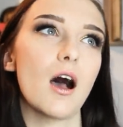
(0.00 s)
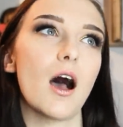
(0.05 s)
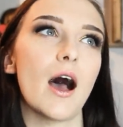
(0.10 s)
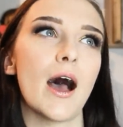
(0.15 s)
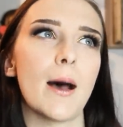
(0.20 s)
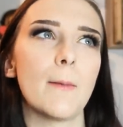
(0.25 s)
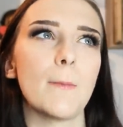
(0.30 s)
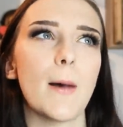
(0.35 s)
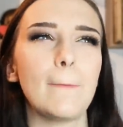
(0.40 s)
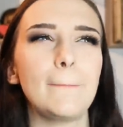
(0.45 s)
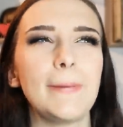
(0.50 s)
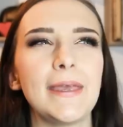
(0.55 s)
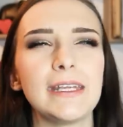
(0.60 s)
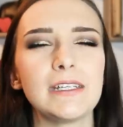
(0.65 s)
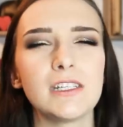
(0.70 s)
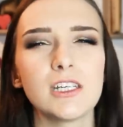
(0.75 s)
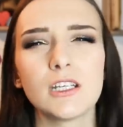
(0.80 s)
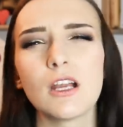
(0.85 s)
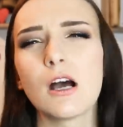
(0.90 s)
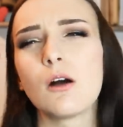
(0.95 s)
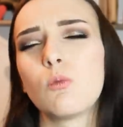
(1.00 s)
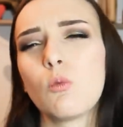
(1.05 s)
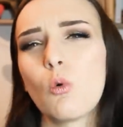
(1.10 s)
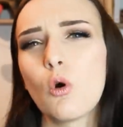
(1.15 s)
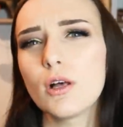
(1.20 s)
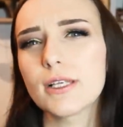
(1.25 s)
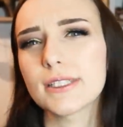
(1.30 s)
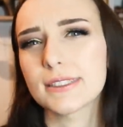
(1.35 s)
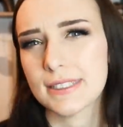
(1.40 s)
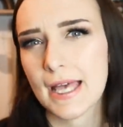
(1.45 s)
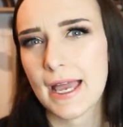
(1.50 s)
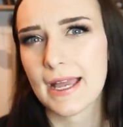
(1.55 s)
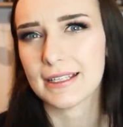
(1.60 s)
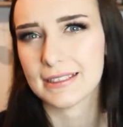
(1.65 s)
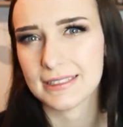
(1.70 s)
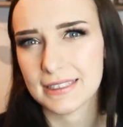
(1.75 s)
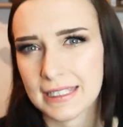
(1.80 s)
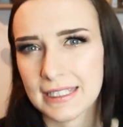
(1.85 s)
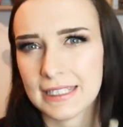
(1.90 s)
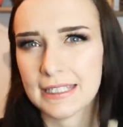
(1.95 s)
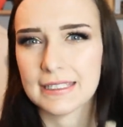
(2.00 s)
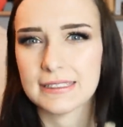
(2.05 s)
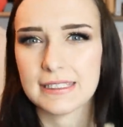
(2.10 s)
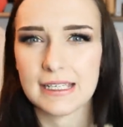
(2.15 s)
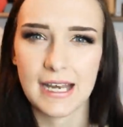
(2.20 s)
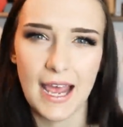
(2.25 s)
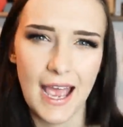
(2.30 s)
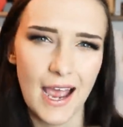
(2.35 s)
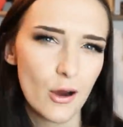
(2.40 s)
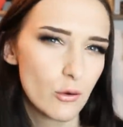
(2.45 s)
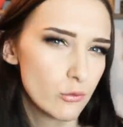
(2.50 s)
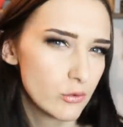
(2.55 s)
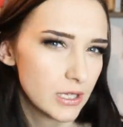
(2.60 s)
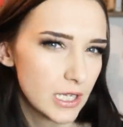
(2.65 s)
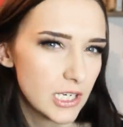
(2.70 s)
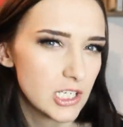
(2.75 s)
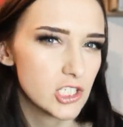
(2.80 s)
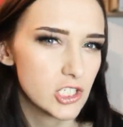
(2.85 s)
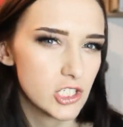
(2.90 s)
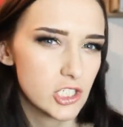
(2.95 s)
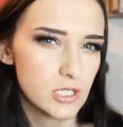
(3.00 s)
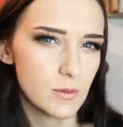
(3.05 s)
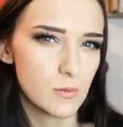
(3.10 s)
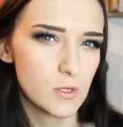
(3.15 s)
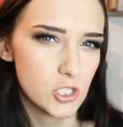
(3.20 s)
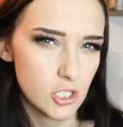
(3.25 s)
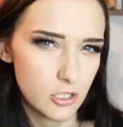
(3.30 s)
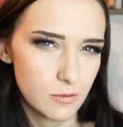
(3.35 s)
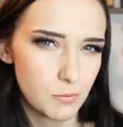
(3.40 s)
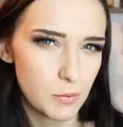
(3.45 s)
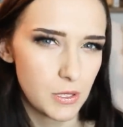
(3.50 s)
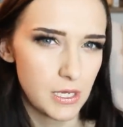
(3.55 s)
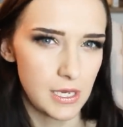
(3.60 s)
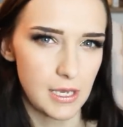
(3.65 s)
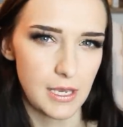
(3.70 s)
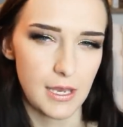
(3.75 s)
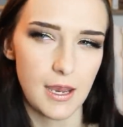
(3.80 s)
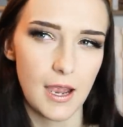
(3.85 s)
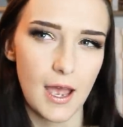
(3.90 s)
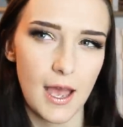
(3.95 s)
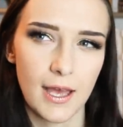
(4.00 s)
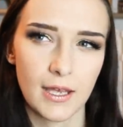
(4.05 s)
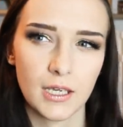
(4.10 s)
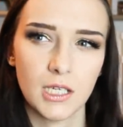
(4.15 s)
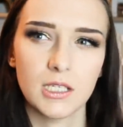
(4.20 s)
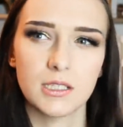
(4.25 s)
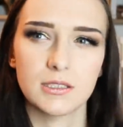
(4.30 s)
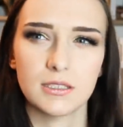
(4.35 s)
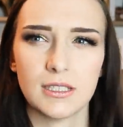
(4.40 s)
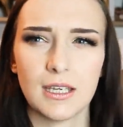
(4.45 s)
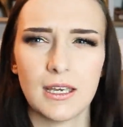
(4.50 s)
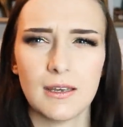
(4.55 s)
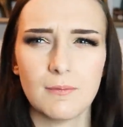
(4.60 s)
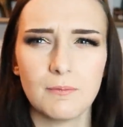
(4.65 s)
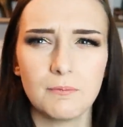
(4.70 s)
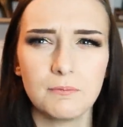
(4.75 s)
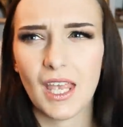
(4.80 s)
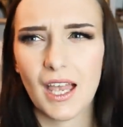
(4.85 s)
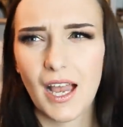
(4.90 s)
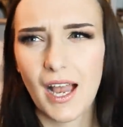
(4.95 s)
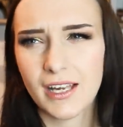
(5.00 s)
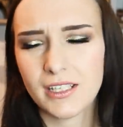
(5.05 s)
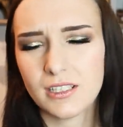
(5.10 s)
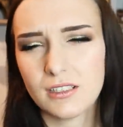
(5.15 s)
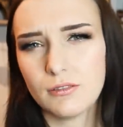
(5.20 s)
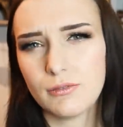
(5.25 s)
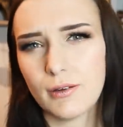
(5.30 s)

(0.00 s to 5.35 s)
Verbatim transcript: opinion of what sex is and how relationships should be, and I do